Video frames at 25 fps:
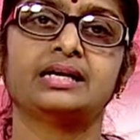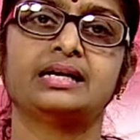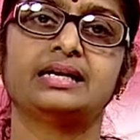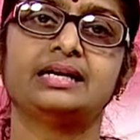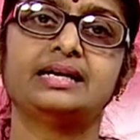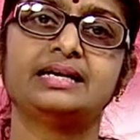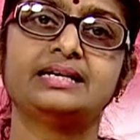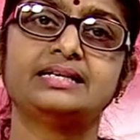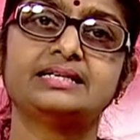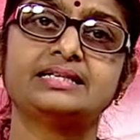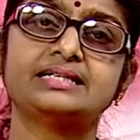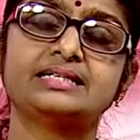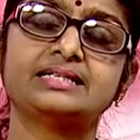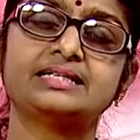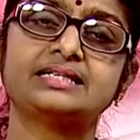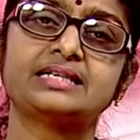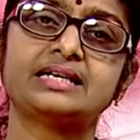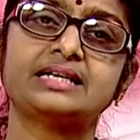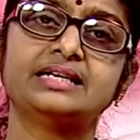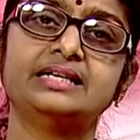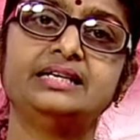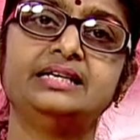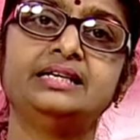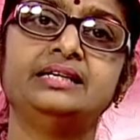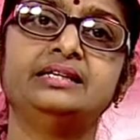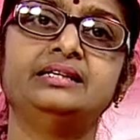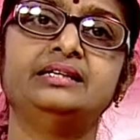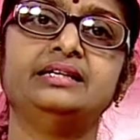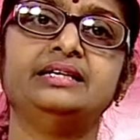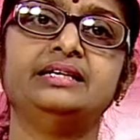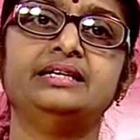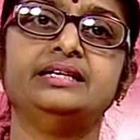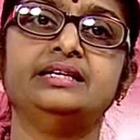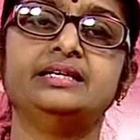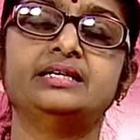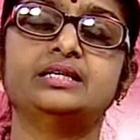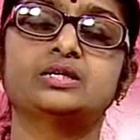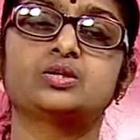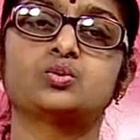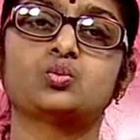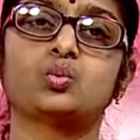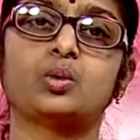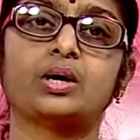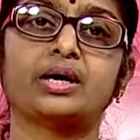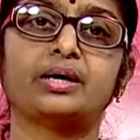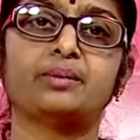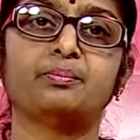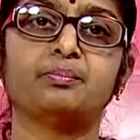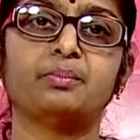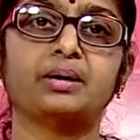Let us study these
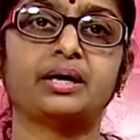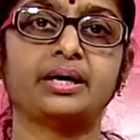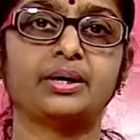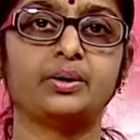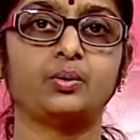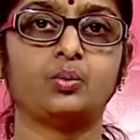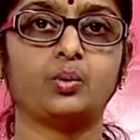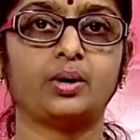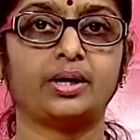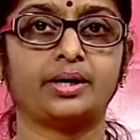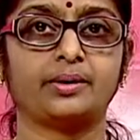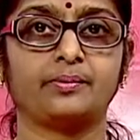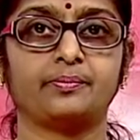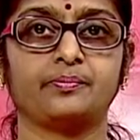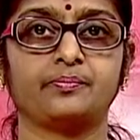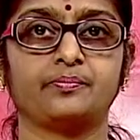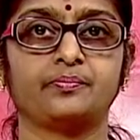one by one.